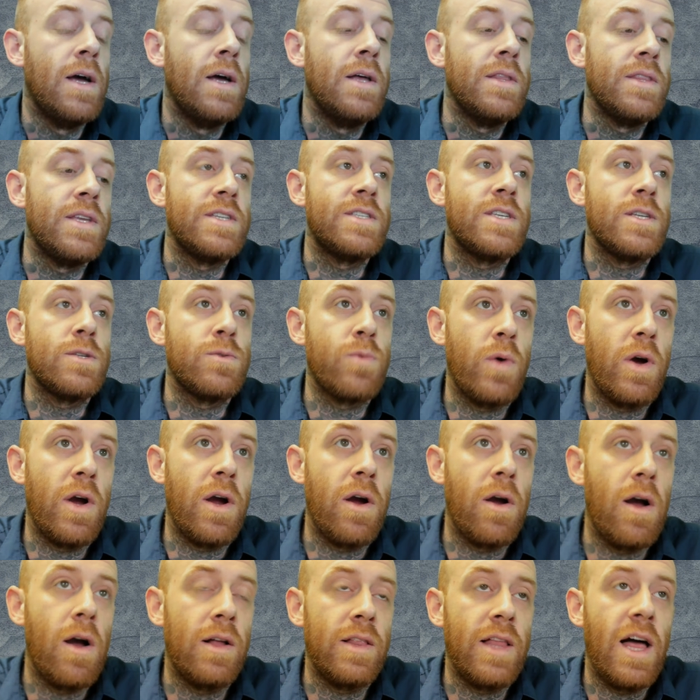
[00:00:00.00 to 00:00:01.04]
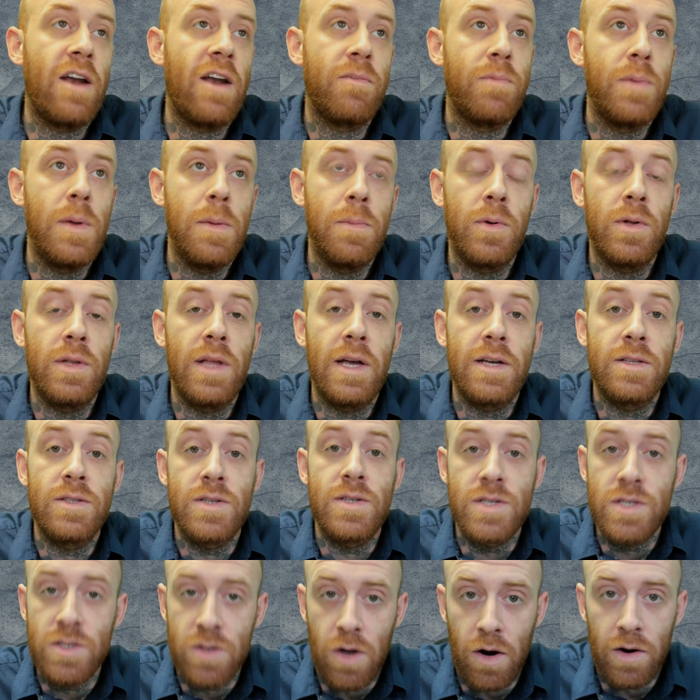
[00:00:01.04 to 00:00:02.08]
This is where a lot of people like to
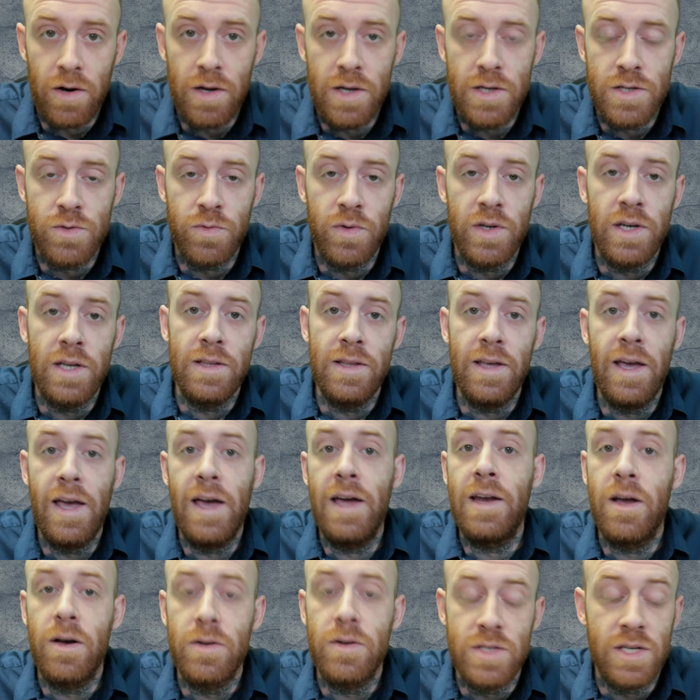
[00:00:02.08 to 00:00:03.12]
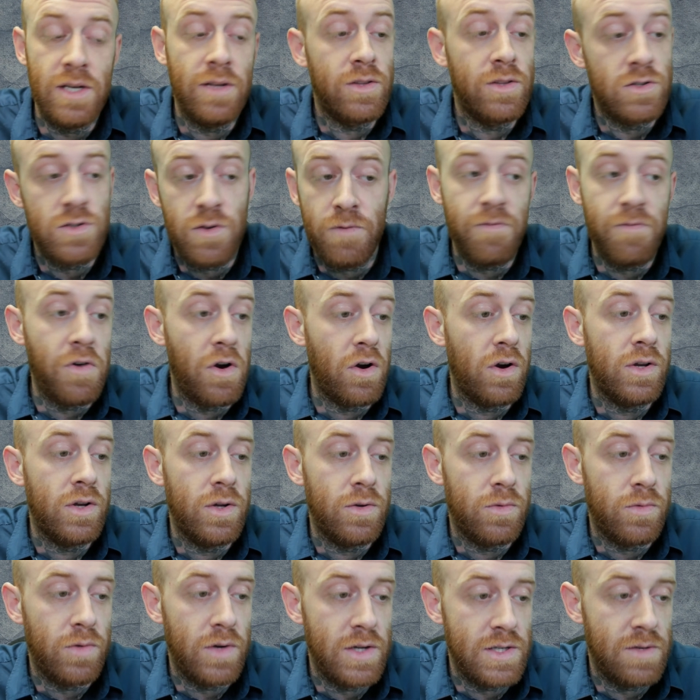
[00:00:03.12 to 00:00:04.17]
start, is reading the NLT, and there's a very
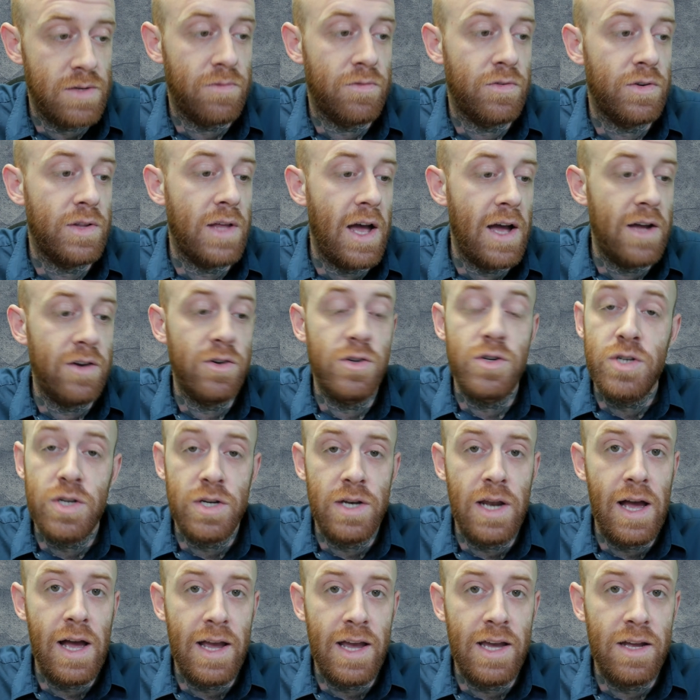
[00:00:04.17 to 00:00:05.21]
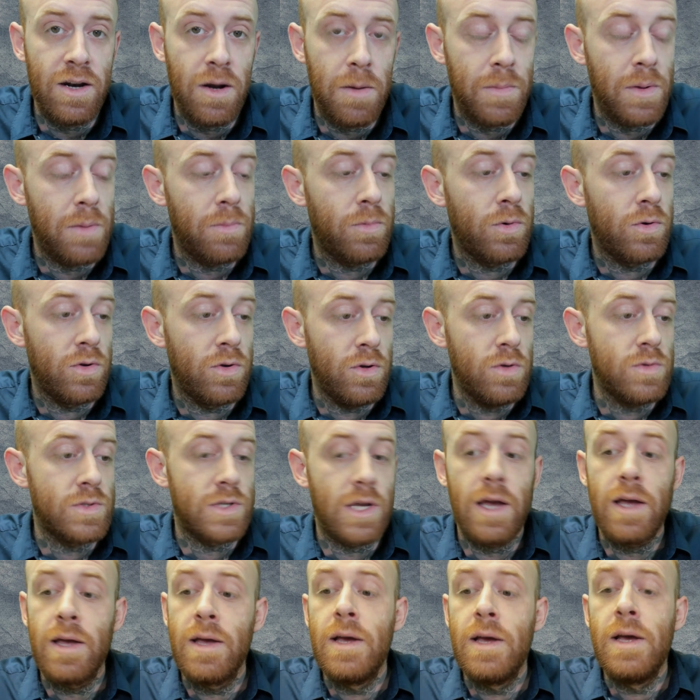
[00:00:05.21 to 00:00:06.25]
good reason for that. And you should not hate on people who use
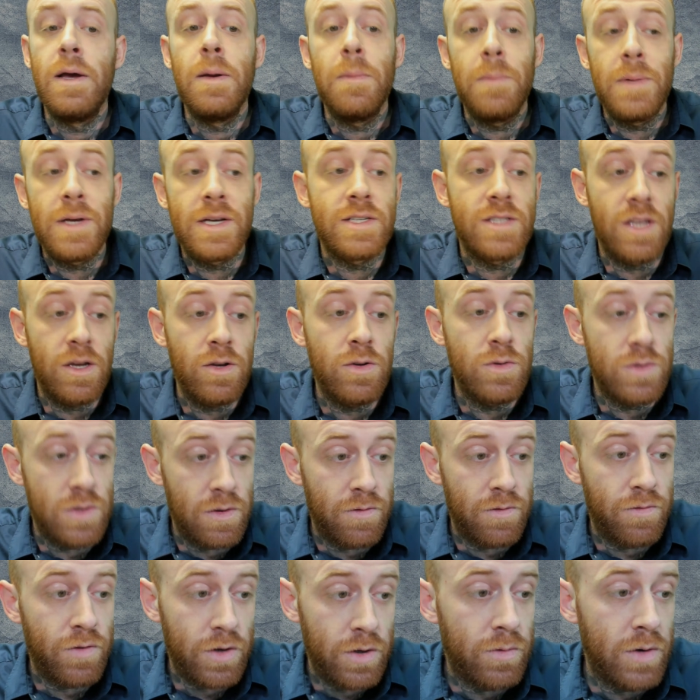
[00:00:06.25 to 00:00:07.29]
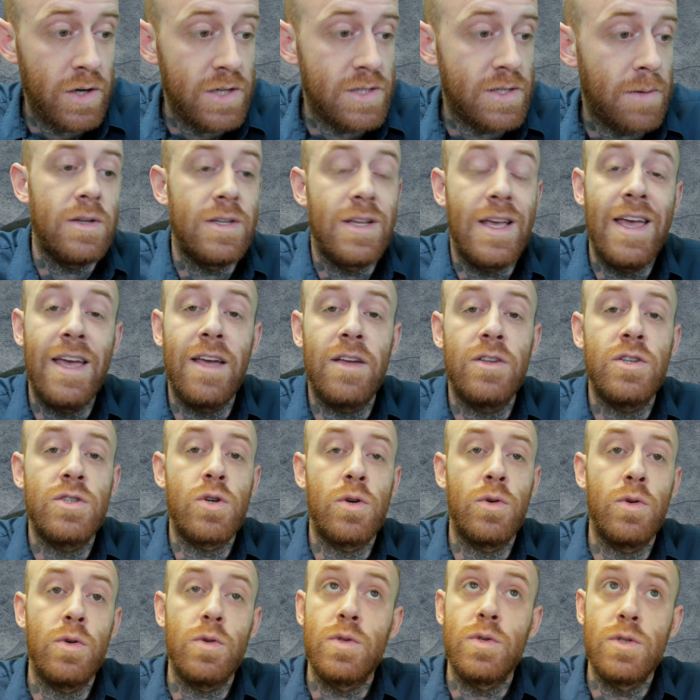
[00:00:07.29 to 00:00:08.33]
it because they use it for good reason.
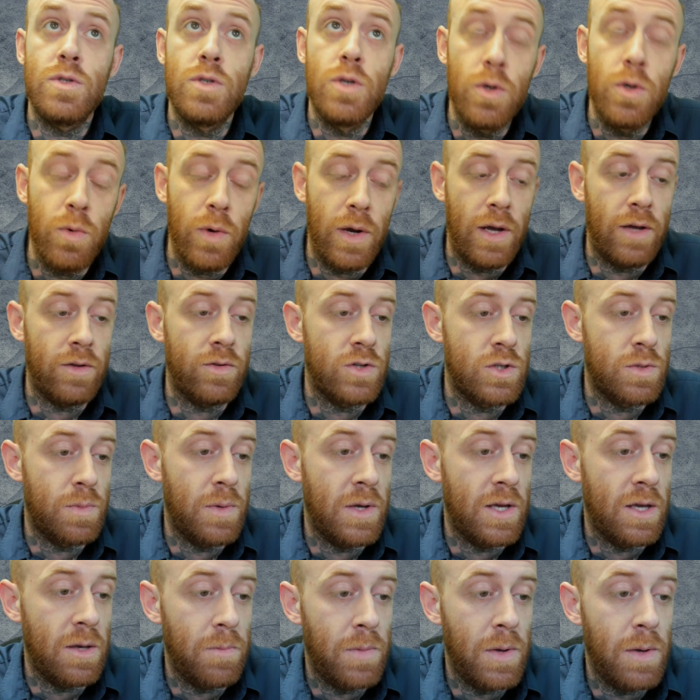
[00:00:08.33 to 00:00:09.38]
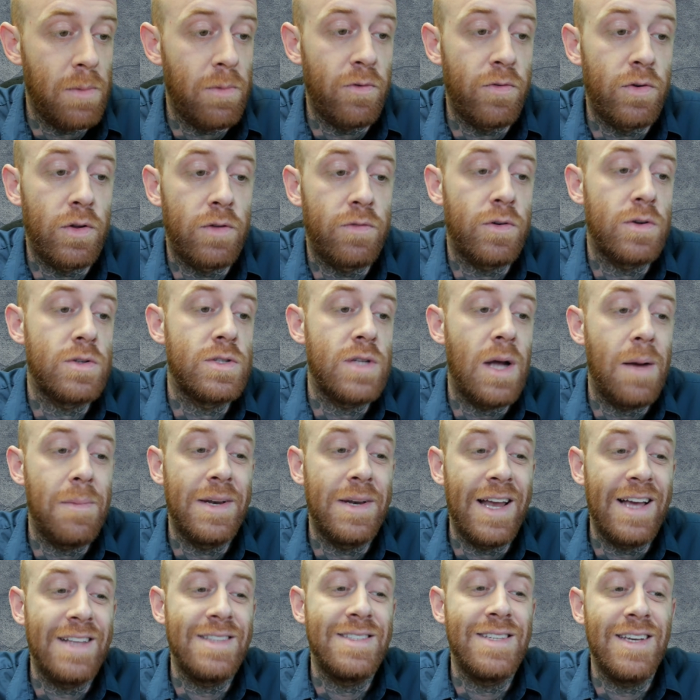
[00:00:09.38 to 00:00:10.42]
Introduced to English-speaking people for the first time in
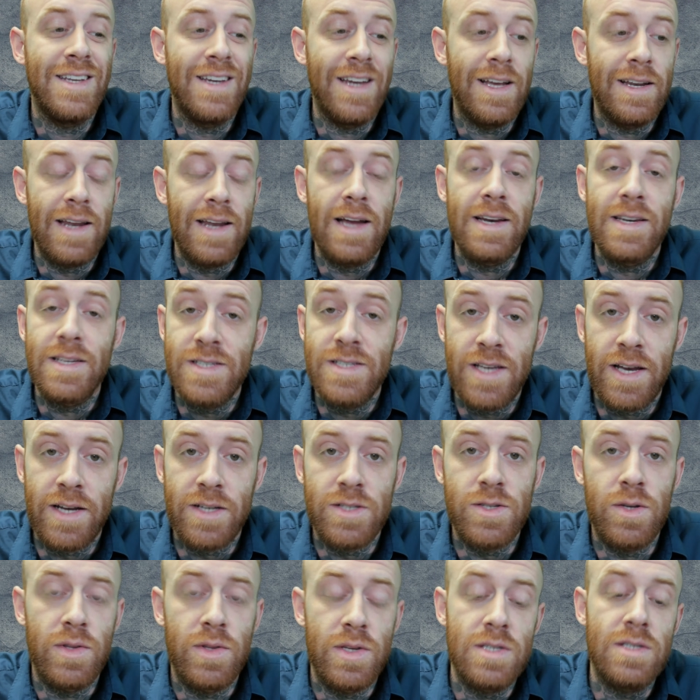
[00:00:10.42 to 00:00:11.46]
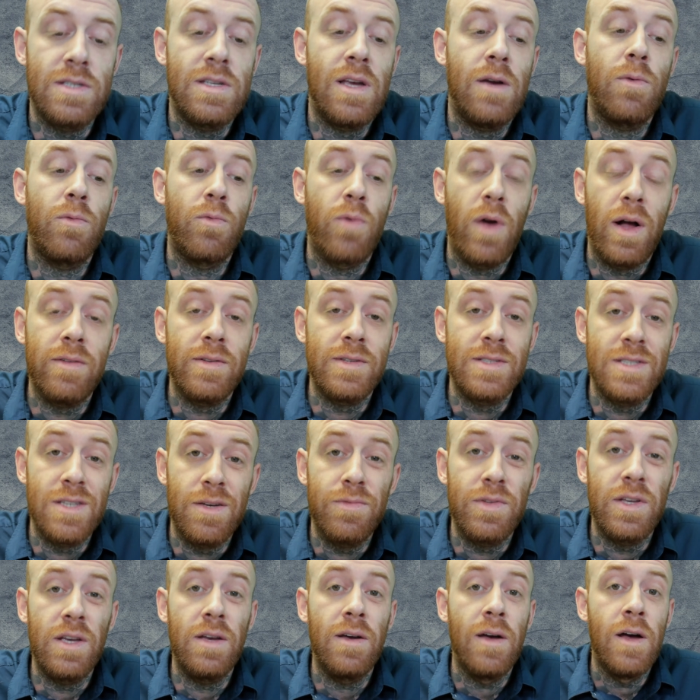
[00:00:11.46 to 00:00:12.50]
1996. So this is a
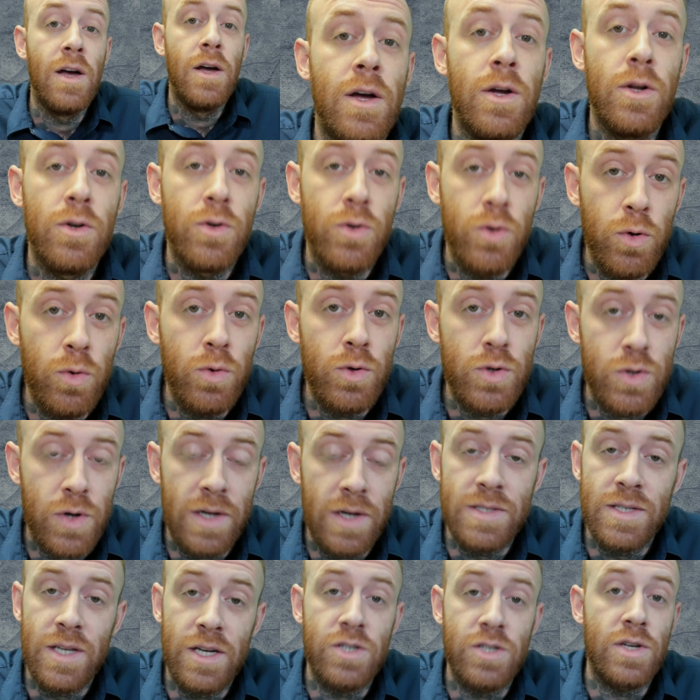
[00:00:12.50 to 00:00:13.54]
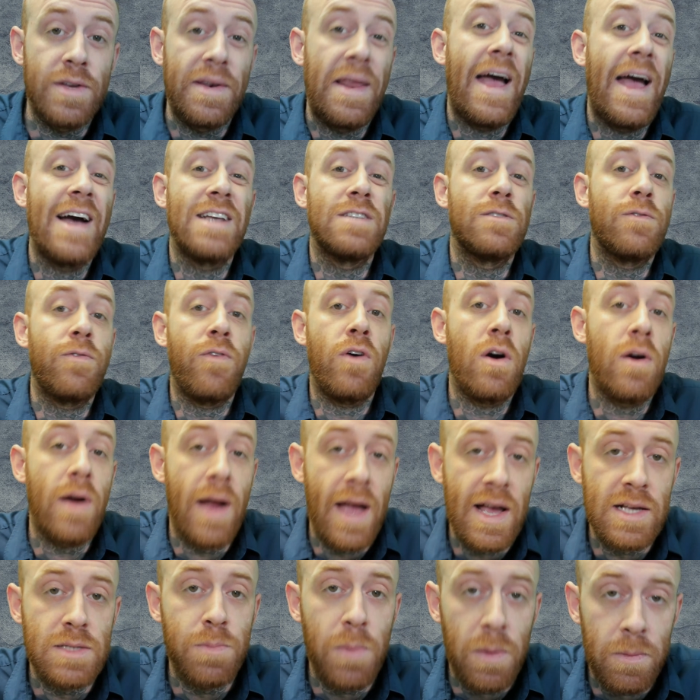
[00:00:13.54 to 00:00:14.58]
relatively new translation as far
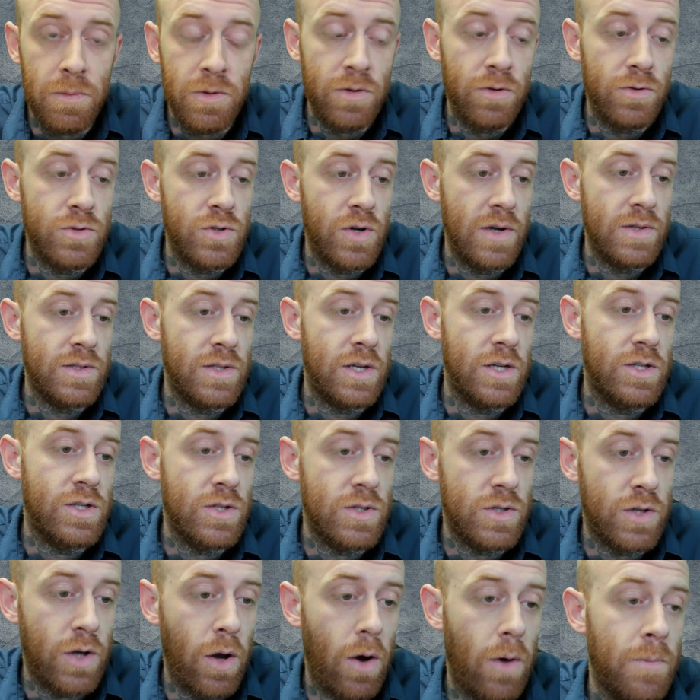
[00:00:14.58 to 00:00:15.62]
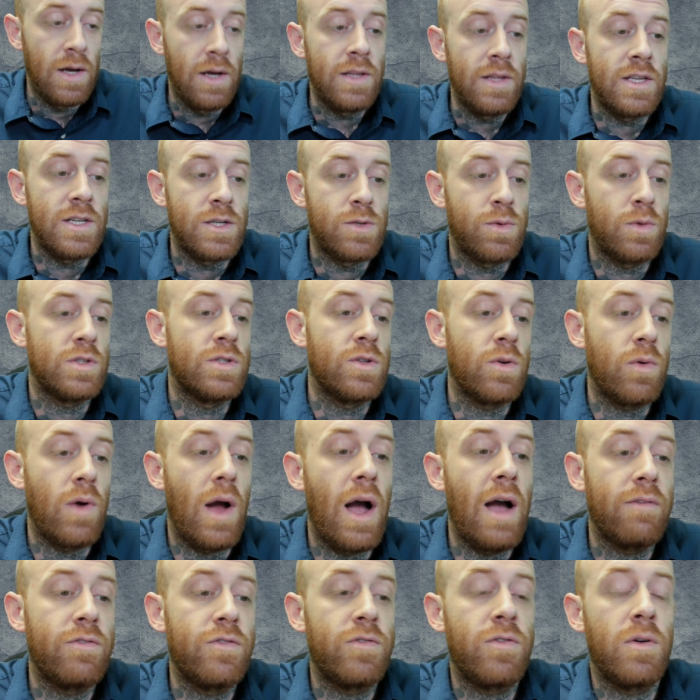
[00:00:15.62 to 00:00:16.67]
as biblical translations go. This was
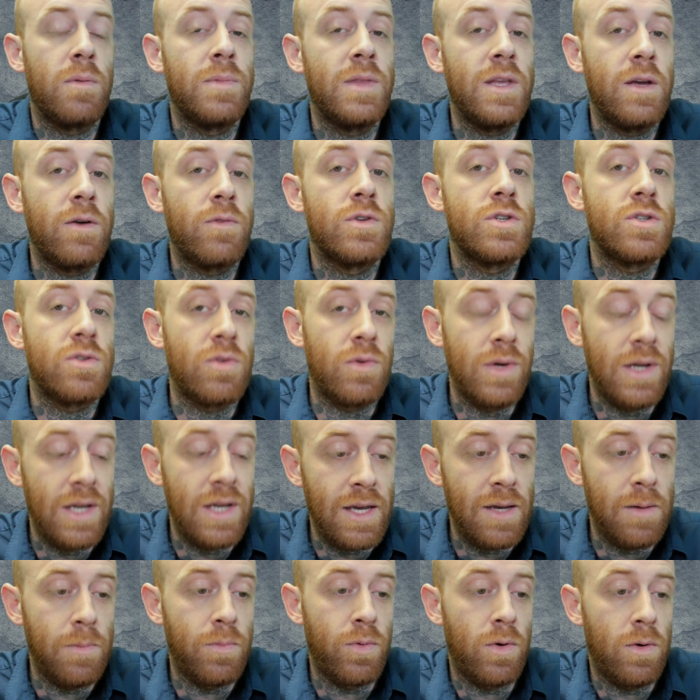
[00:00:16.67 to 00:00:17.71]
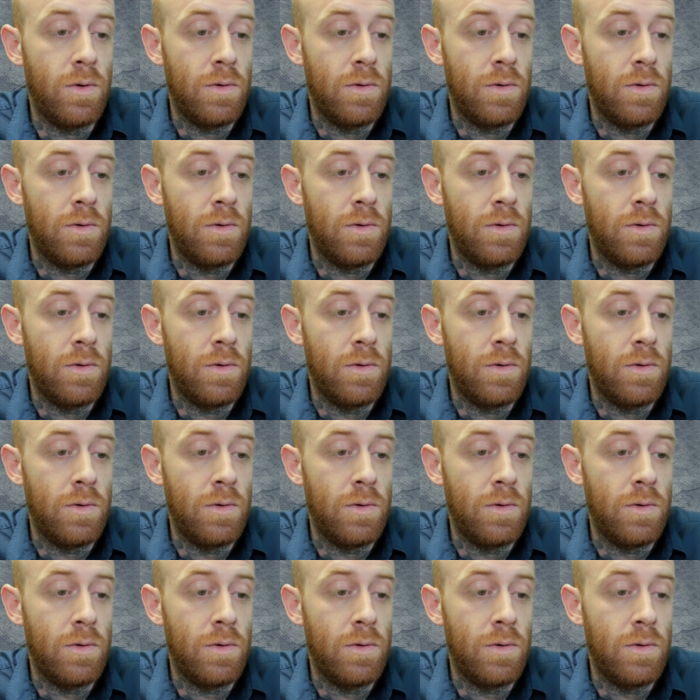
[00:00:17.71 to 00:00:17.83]
derived from the original Hebrew